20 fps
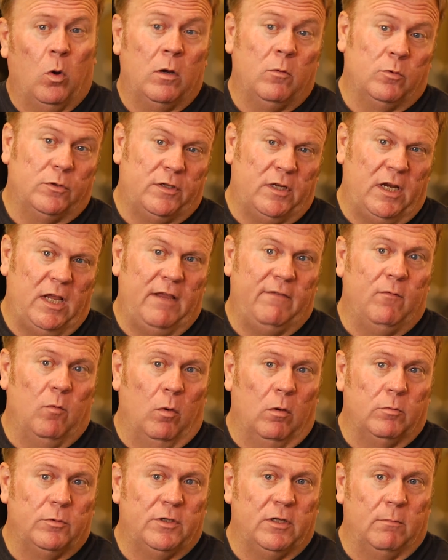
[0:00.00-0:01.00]
One was in the
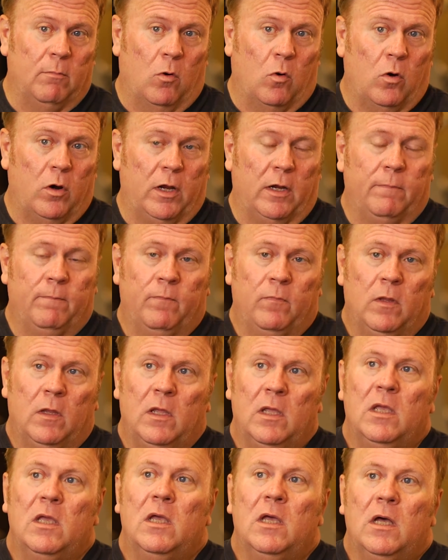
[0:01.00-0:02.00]
evening, one was in the morning.
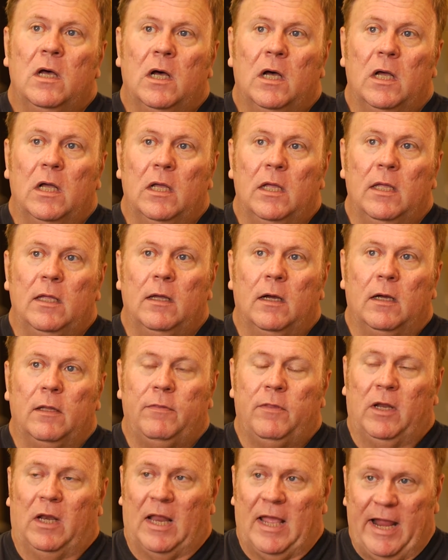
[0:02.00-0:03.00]

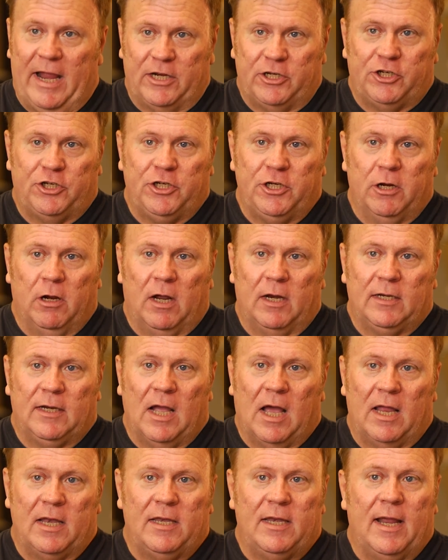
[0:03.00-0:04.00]
The last year, I'd
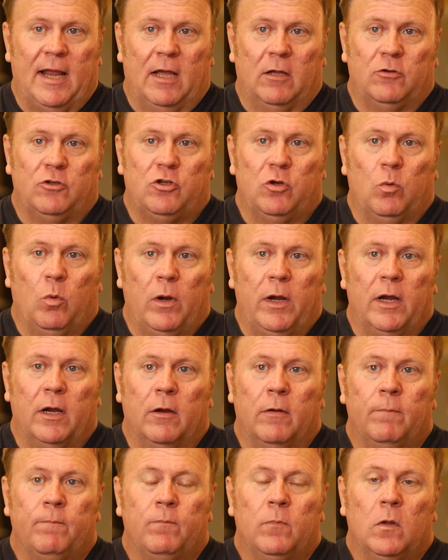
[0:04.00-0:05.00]
gotten down to
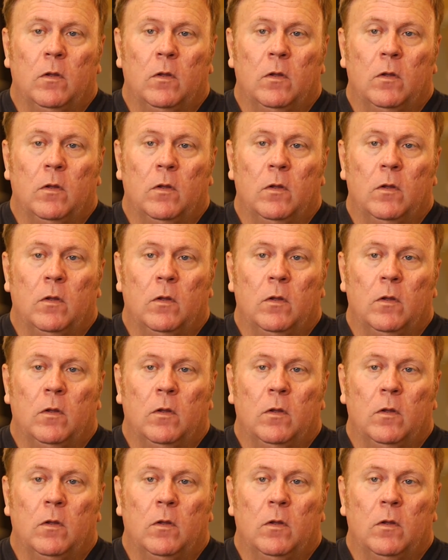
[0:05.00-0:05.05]
where